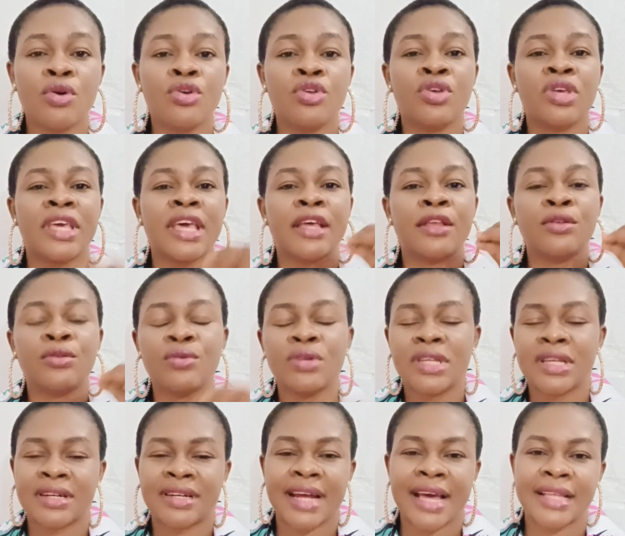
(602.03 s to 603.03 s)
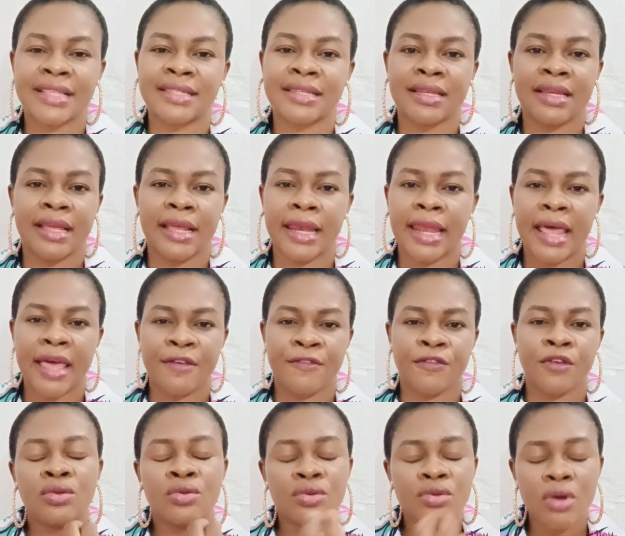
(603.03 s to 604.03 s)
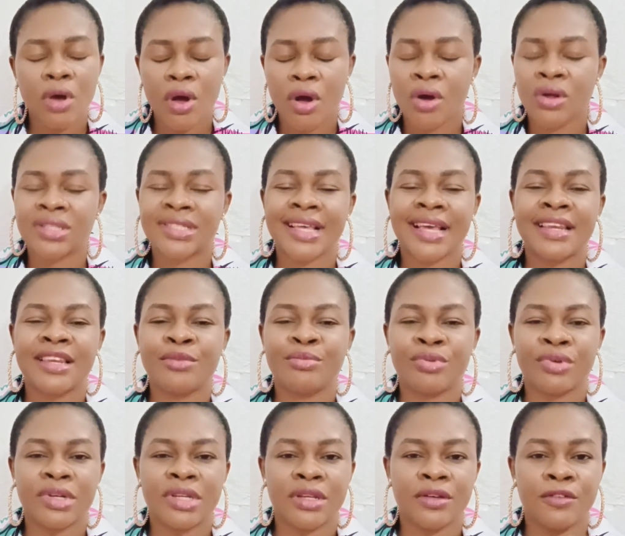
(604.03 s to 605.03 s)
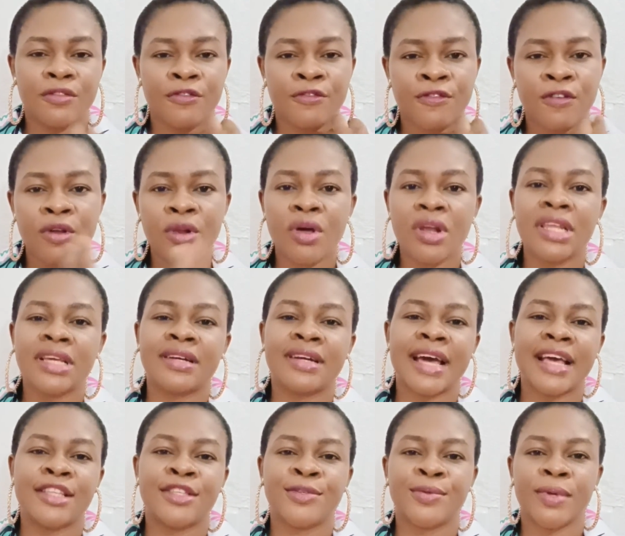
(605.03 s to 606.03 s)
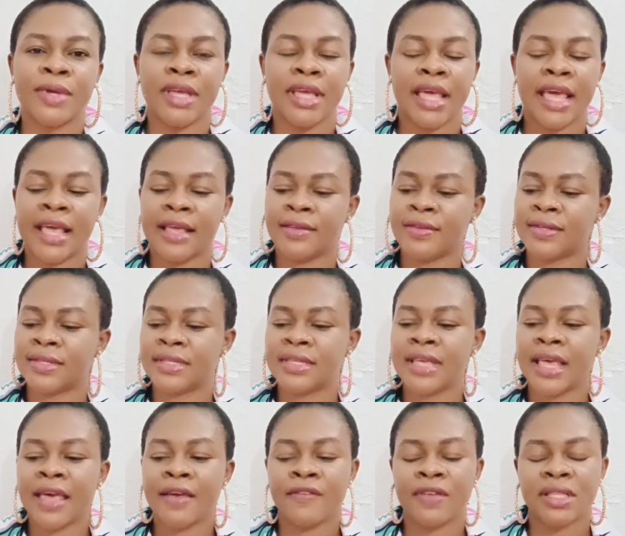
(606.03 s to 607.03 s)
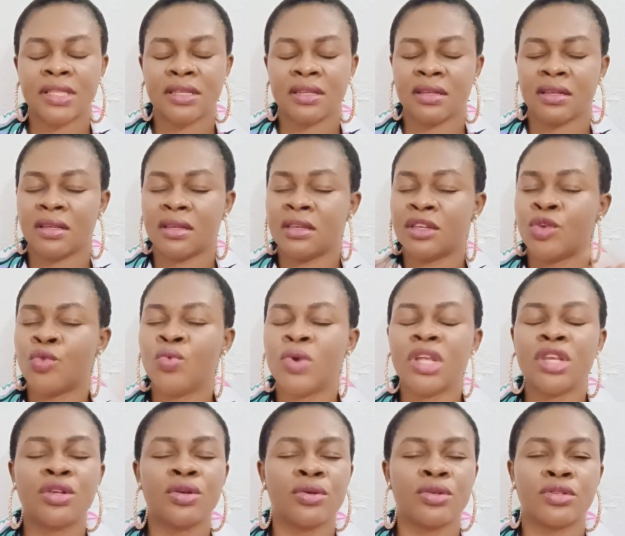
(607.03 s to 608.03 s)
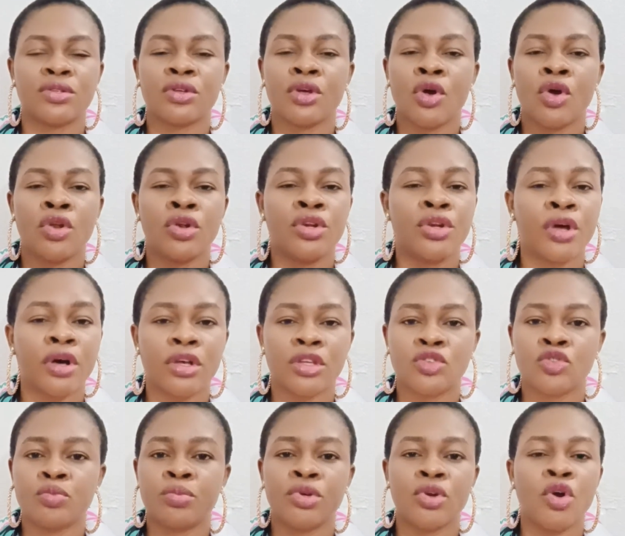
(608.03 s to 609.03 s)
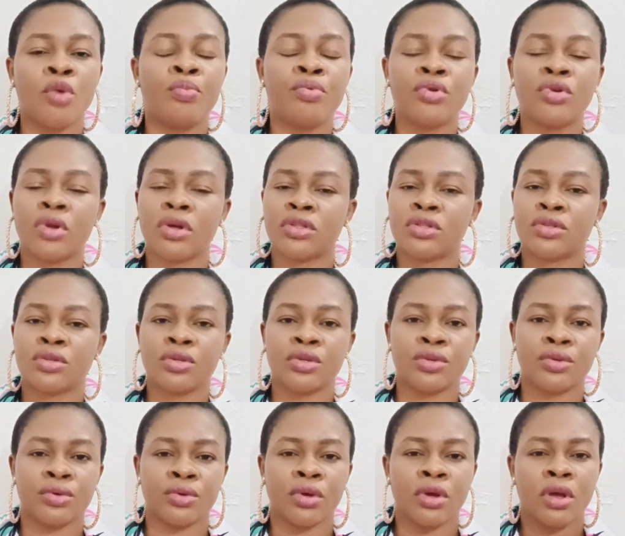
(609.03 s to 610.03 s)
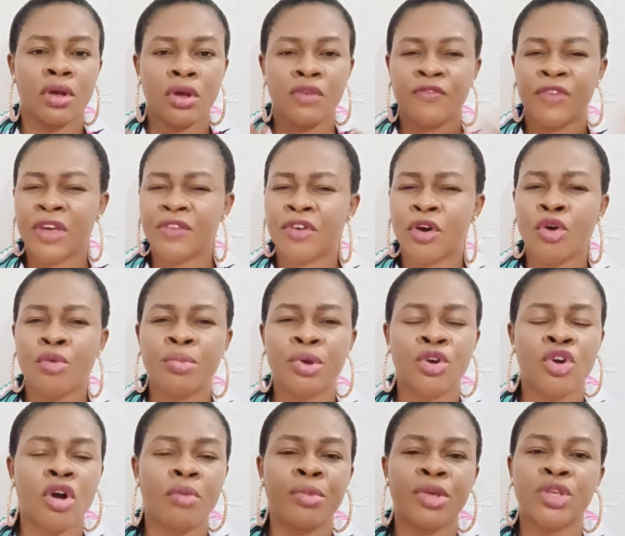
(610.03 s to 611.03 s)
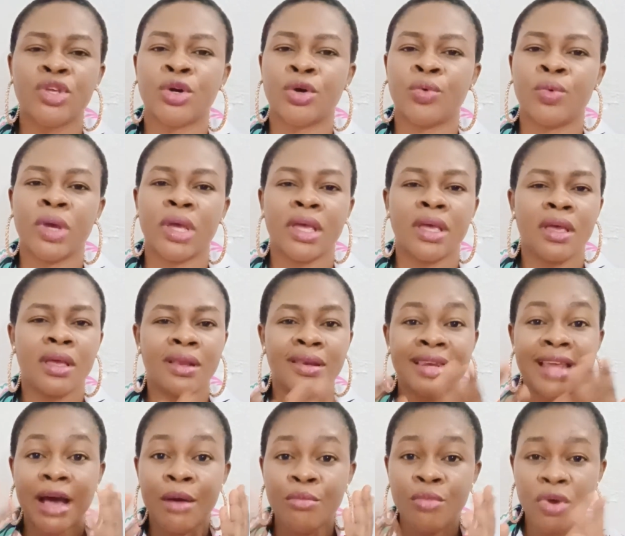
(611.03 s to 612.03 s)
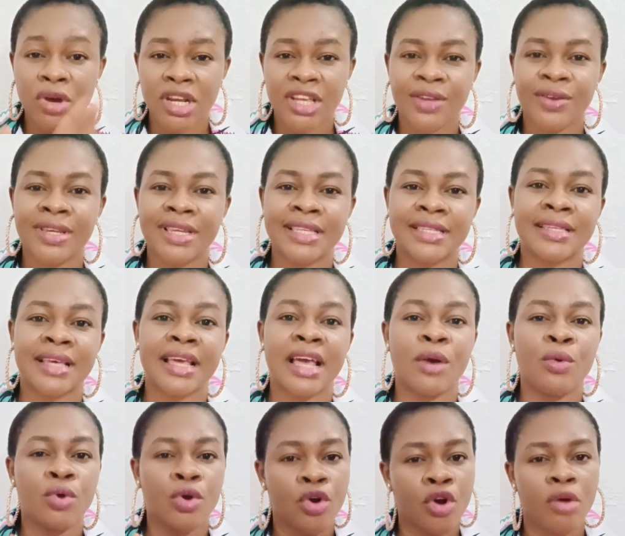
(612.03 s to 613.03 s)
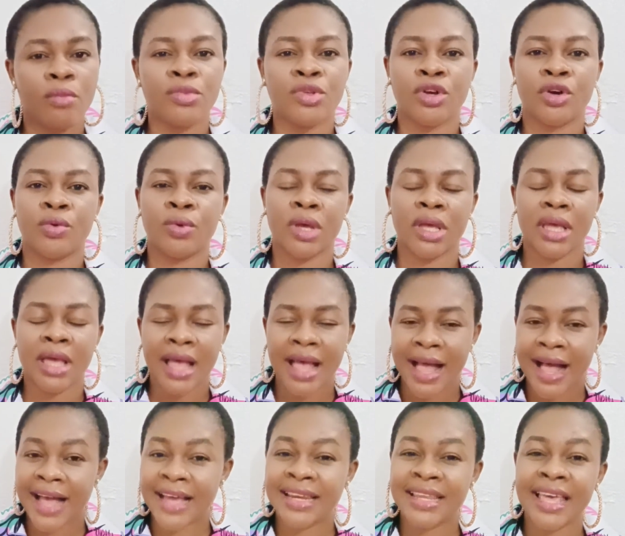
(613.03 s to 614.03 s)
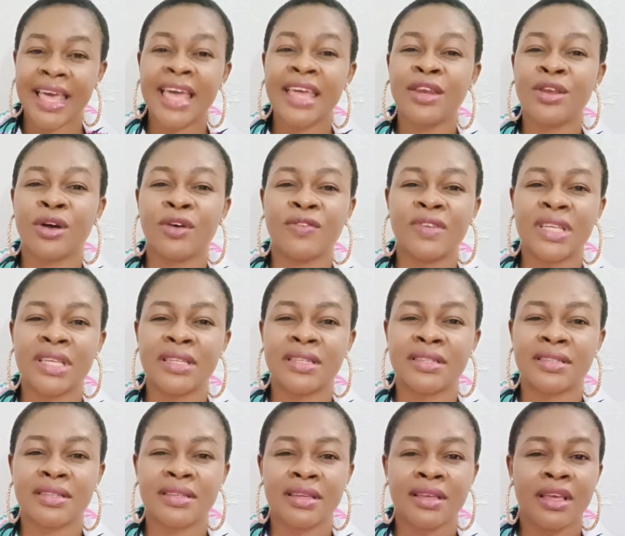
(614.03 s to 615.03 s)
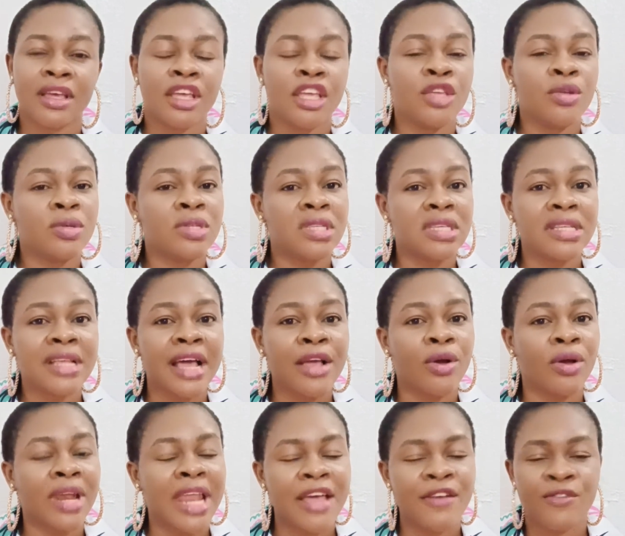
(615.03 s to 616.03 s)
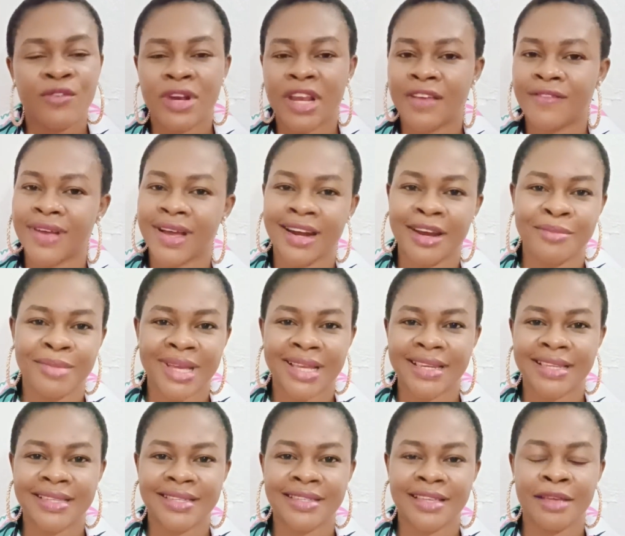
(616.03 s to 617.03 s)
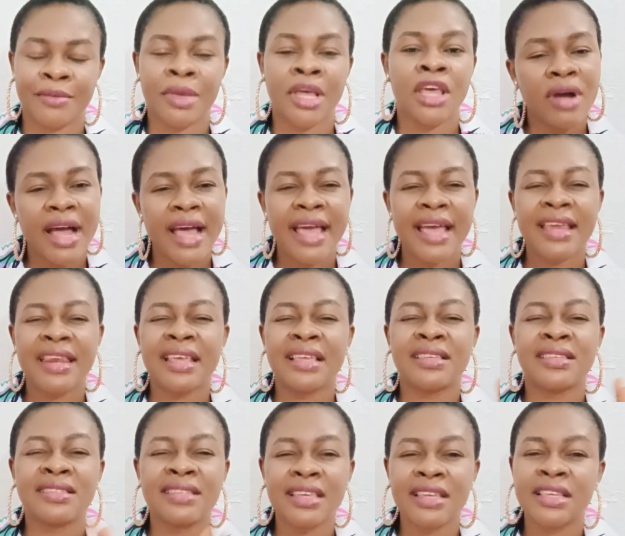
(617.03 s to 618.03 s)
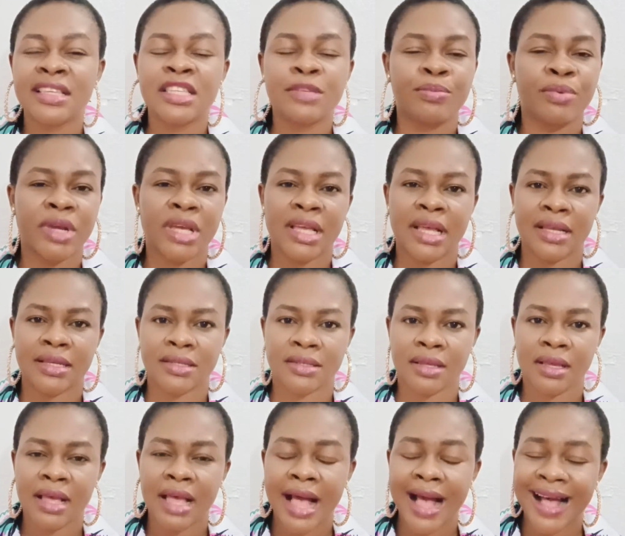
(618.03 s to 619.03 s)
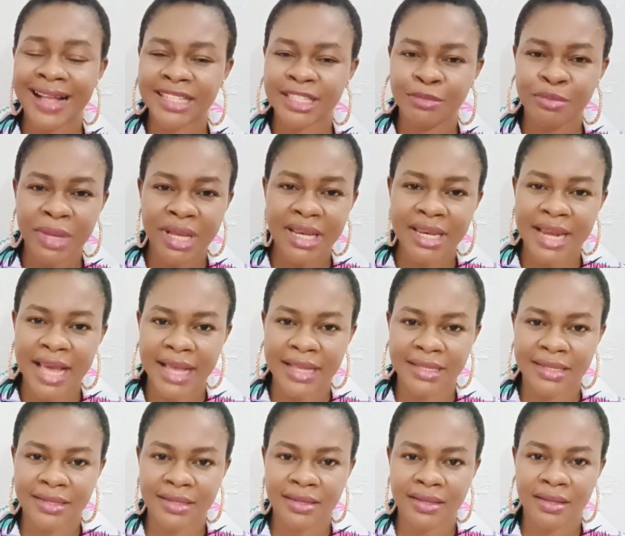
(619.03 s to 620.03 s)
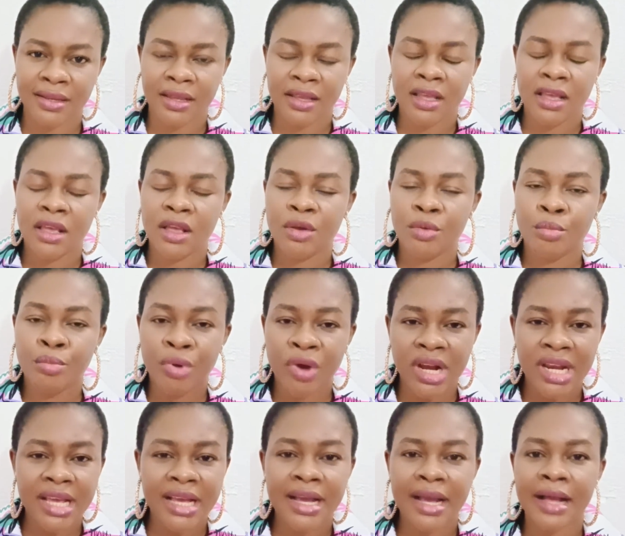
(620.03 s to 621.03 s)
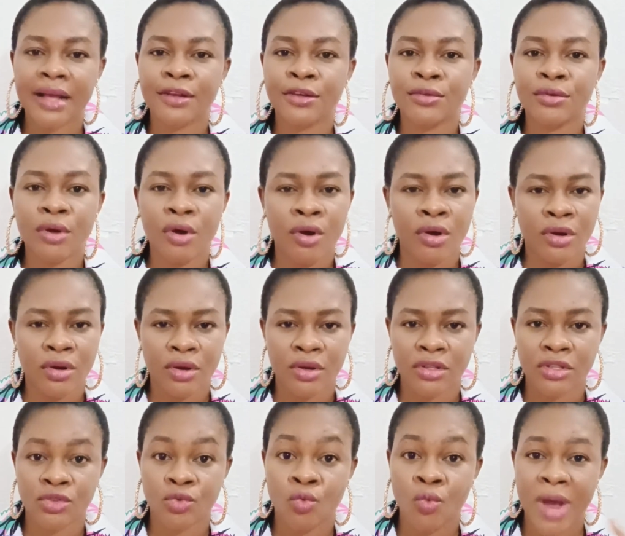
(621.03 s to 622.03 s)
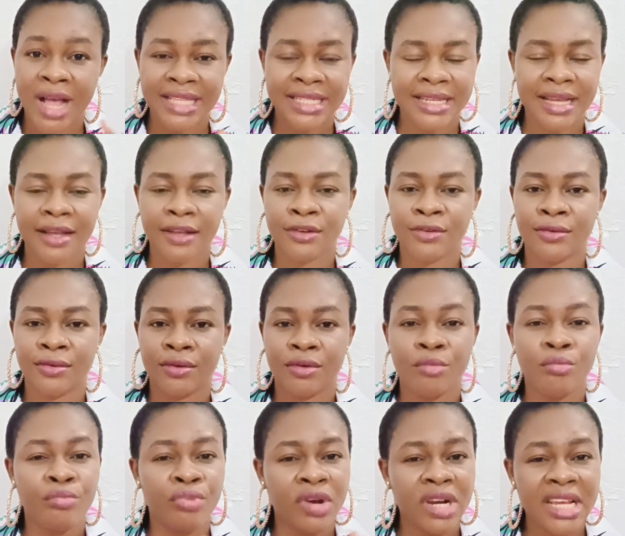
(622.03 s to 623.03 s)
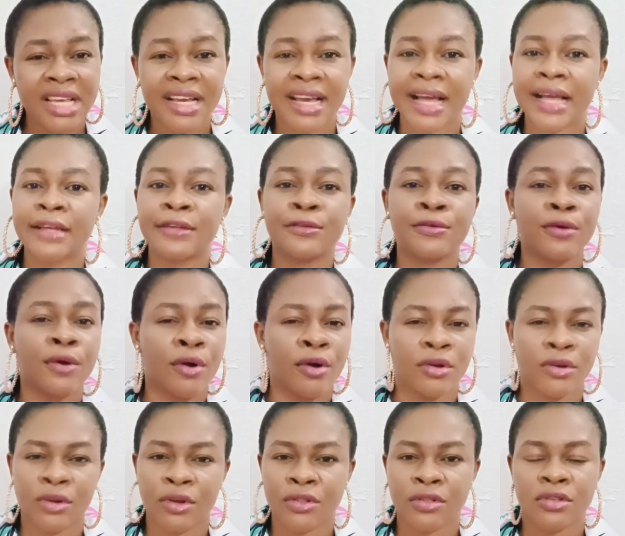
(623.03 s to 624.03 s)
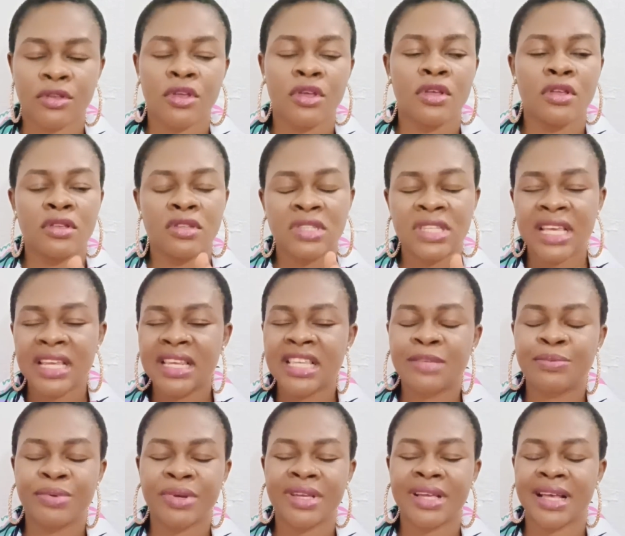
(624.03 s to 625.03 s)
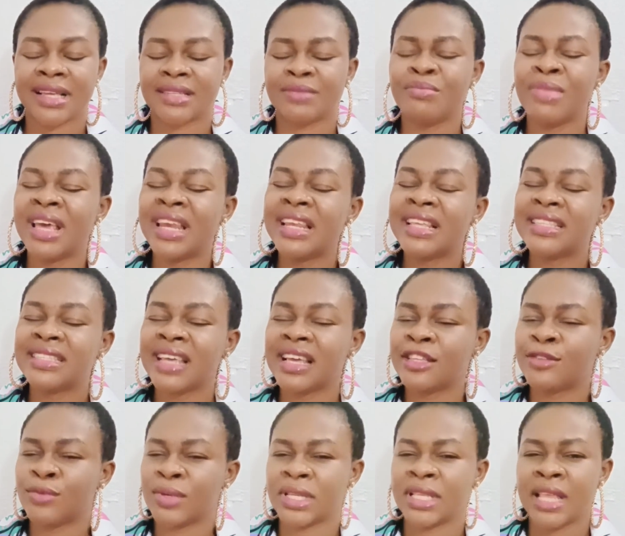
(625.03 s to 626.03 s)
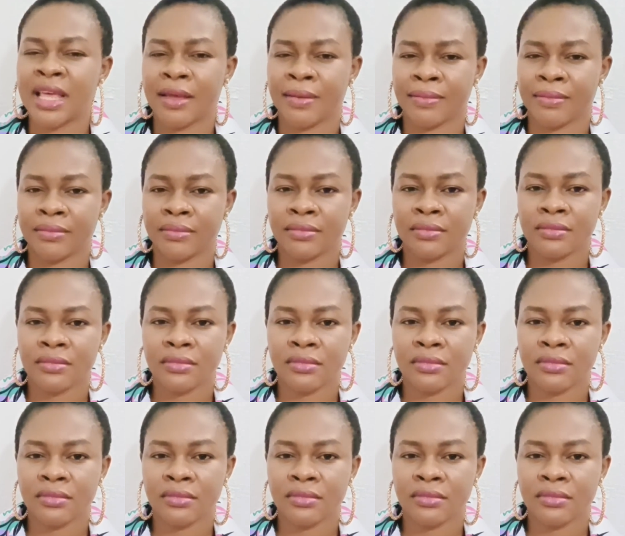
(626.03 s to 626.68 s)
know you can do the right thing in life, do not hurt anybody. Follow the right way and you see everything. The windows, doors will be open unto you. Favor will be coming your way. That money you desire will come your way. At the end of this, you see that your life will never remain the same. Go ahead and say these prayers. At midnight, burning candle or not, white candle, burning candle or not, say these prayers. Meditate with them.